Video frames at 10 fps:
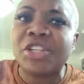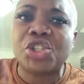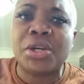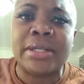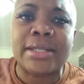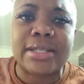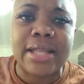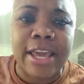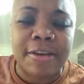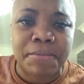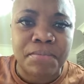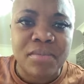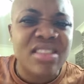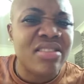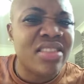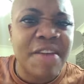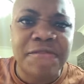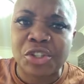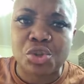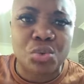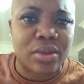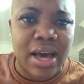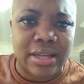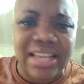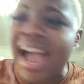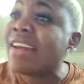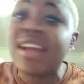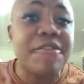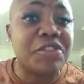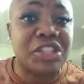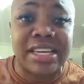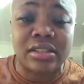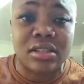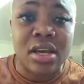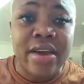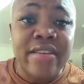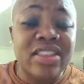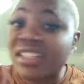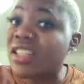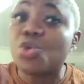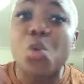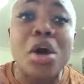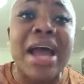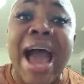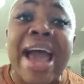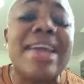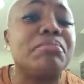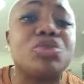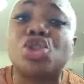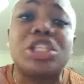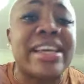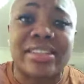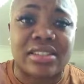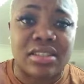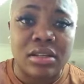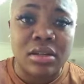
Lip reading: mention his name. Never do that. I never did. This is what I did.